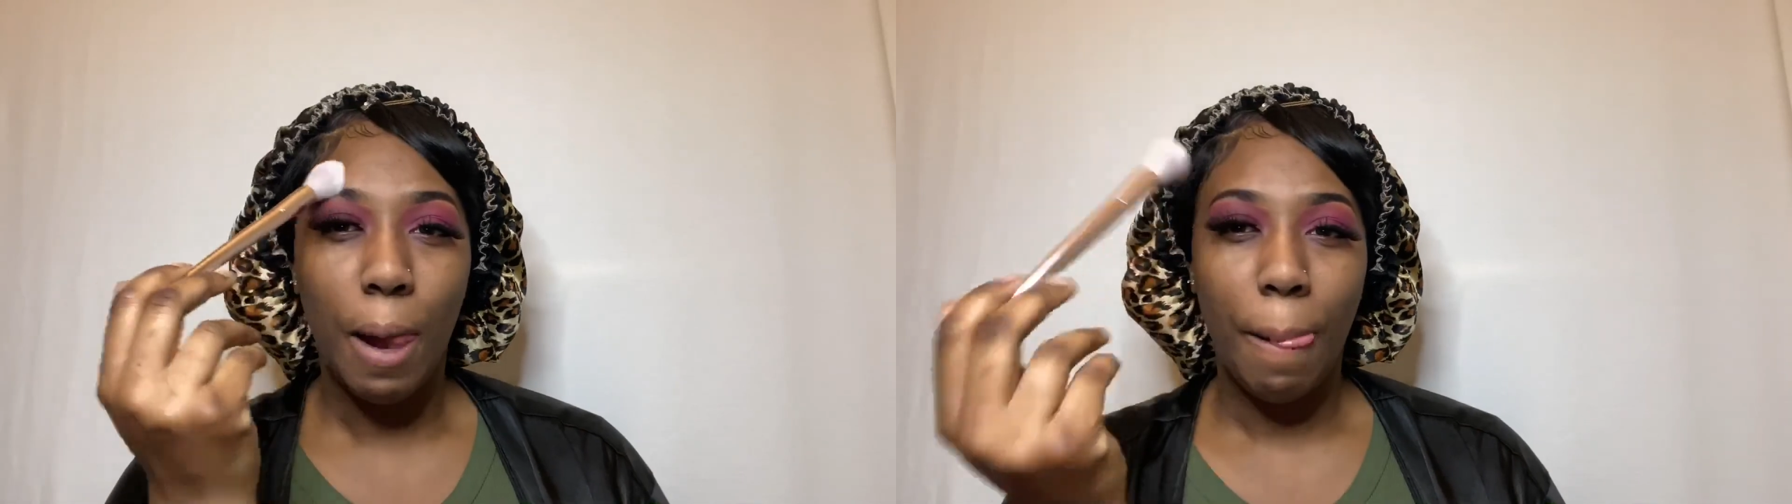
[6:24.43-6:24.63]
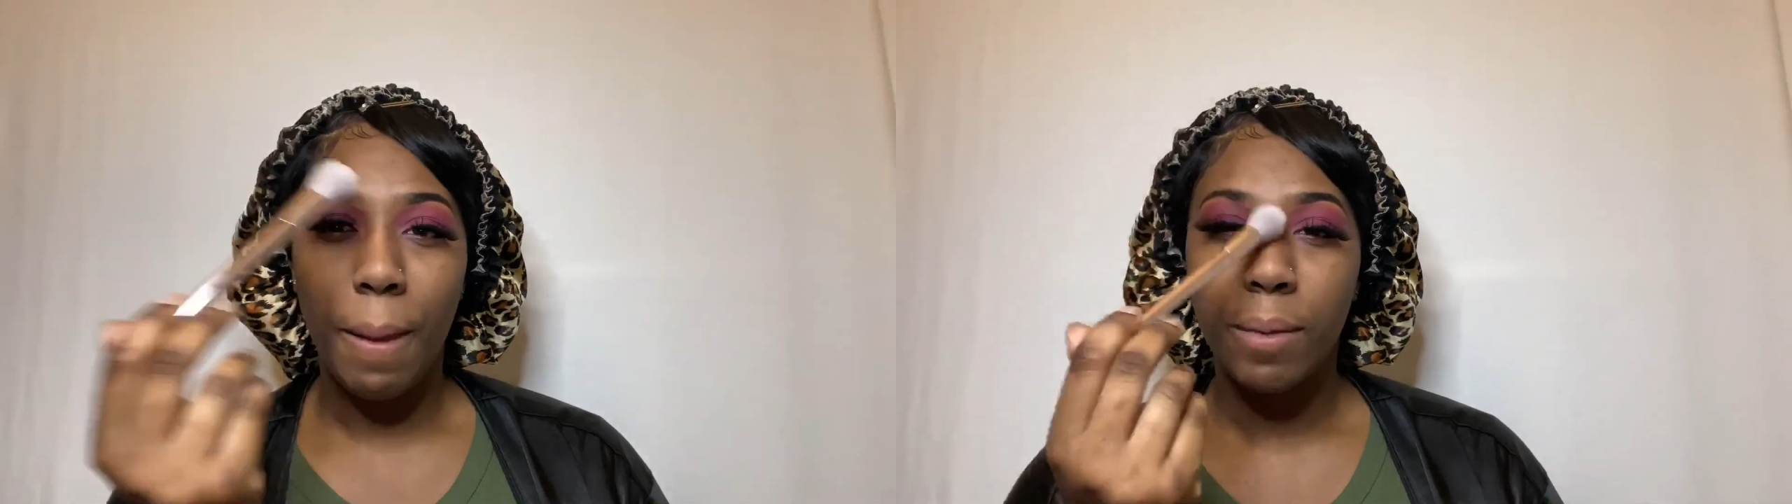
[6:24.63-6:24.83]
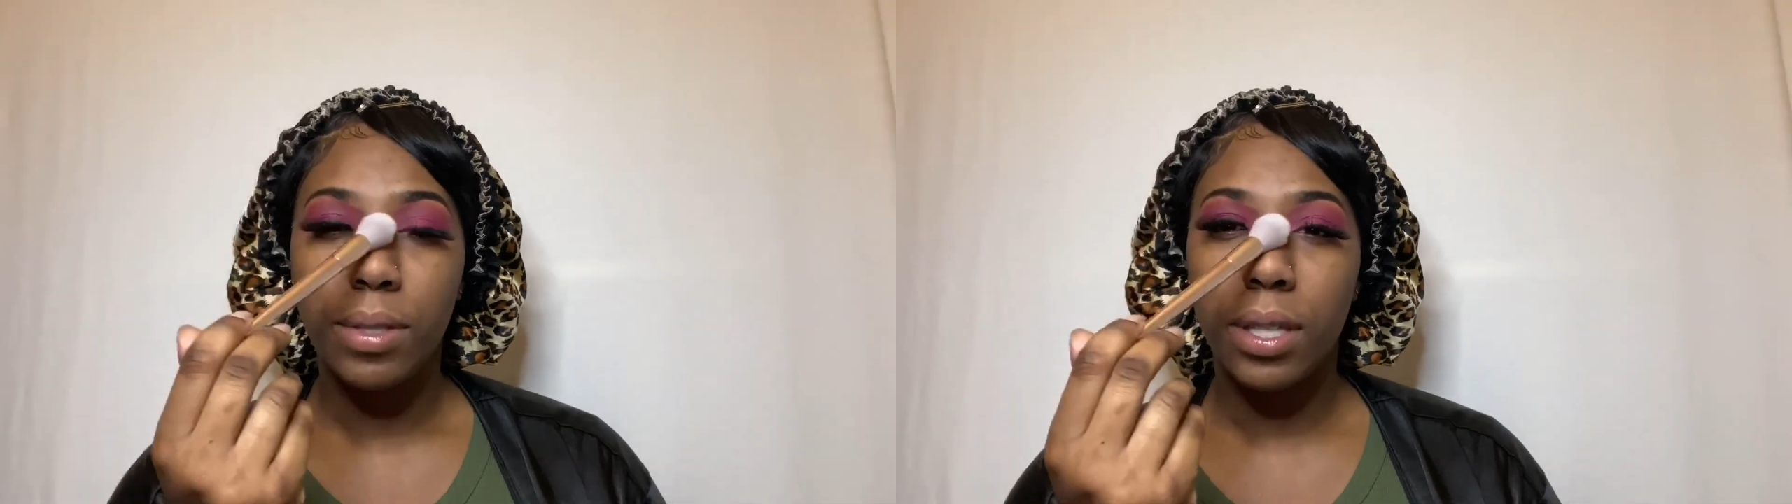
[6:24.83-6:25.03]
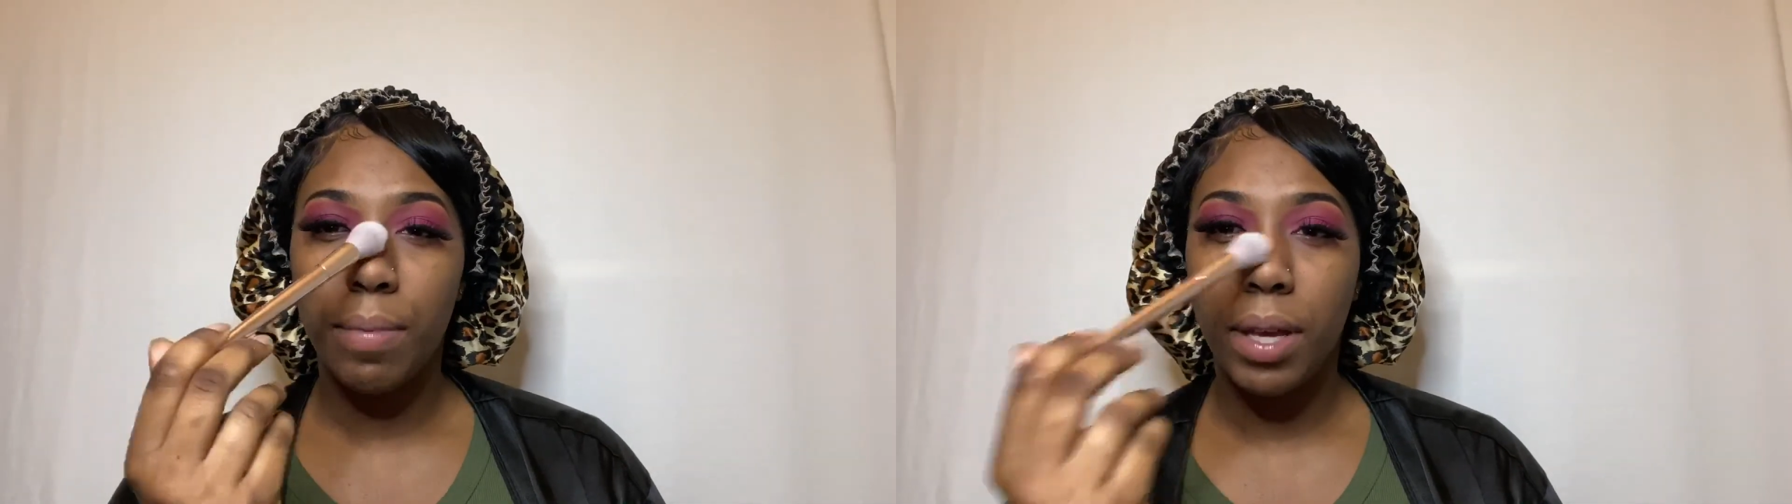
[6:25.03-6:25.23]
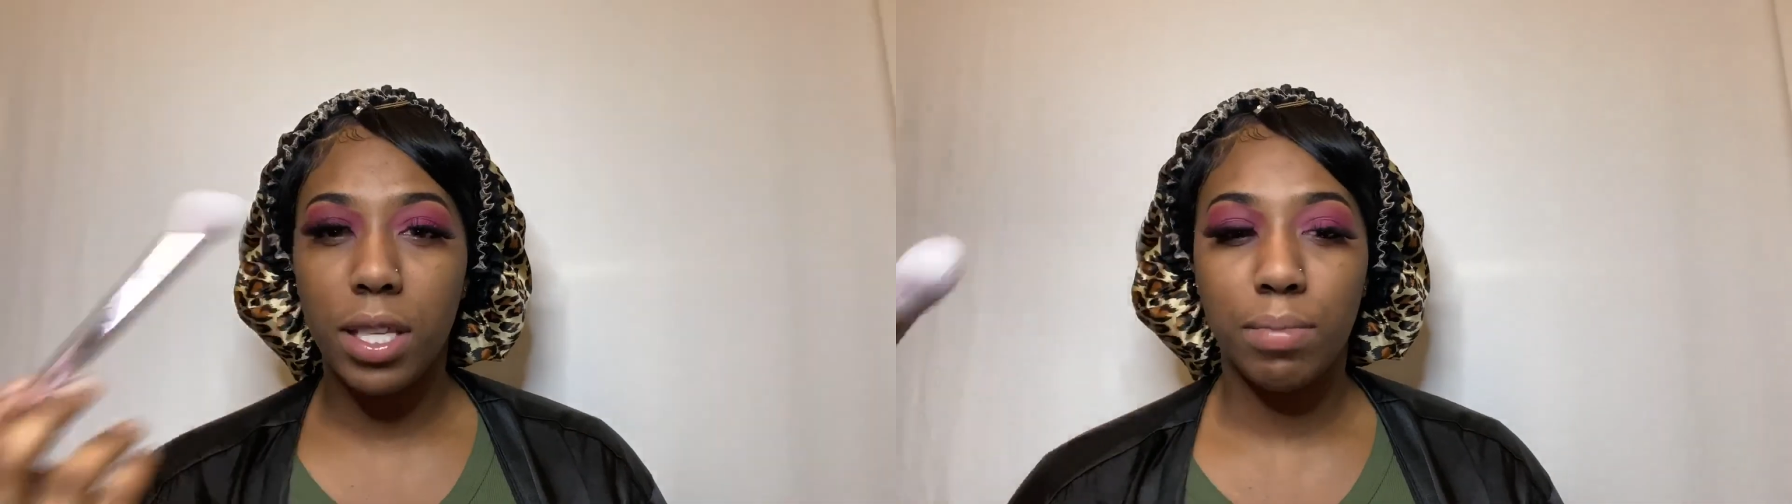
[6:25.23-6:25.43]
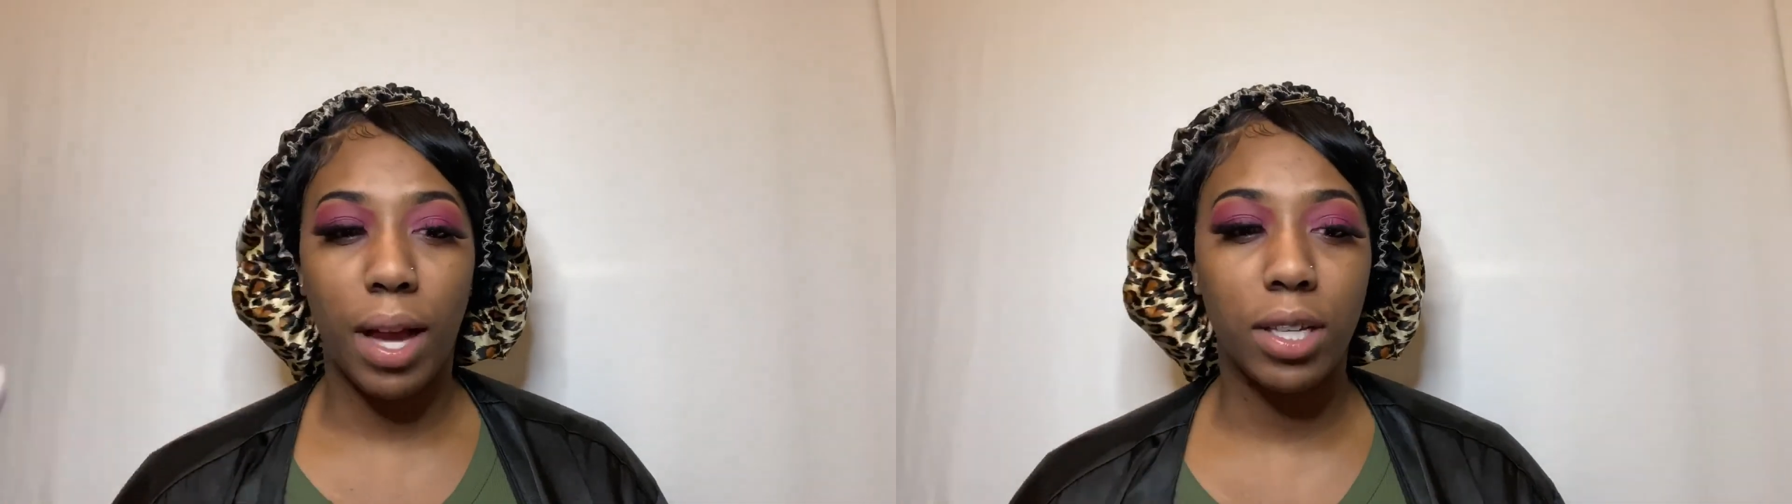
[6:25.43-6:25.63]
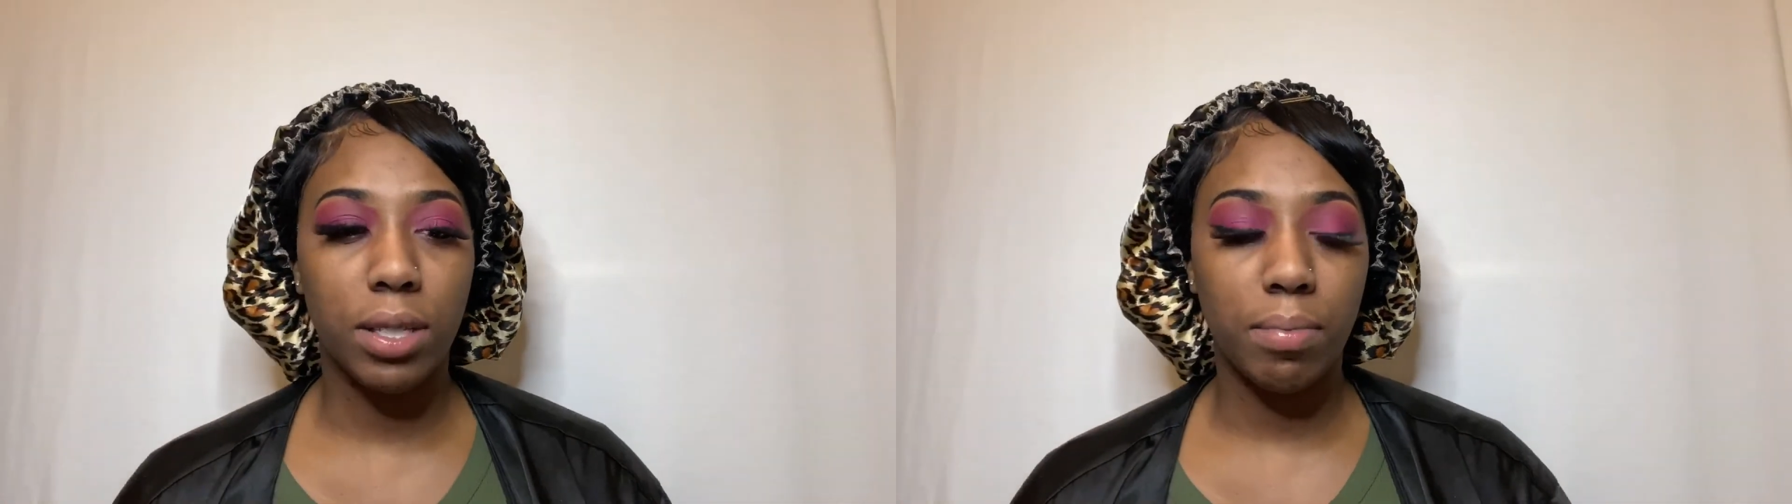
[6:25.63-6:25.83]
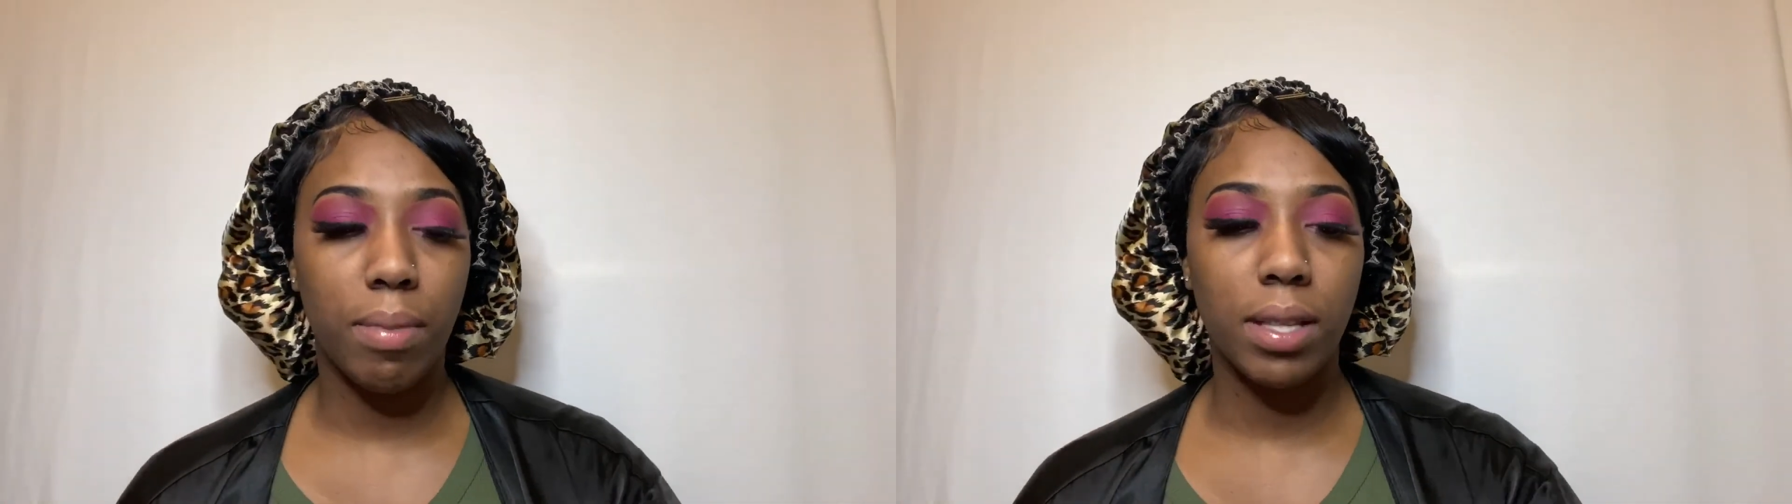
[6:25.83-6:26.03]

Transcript: see, because my